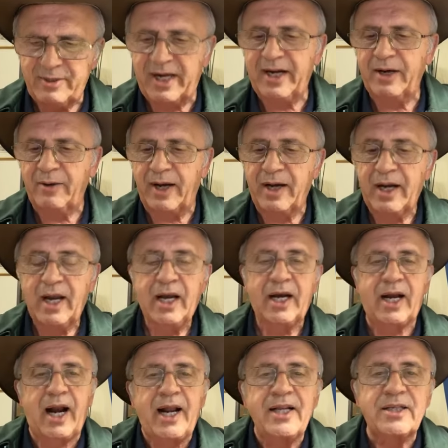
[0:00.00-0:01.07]
But anyway,
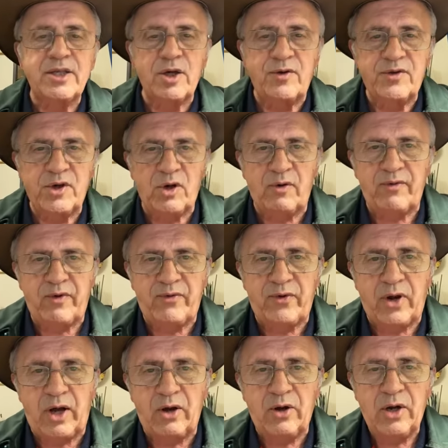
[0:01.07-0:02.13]
Clancy of the
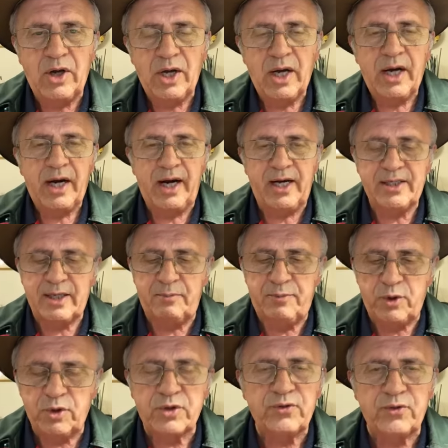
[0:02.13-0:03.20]
overflow is a
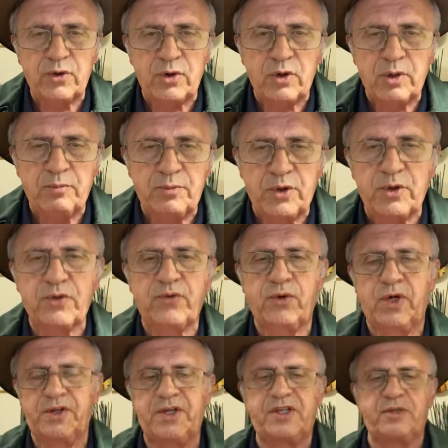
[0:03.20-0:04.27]
beautiful,
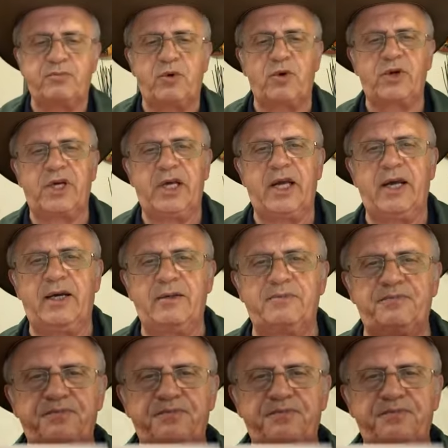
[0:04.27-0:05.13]
beautiful, this book here,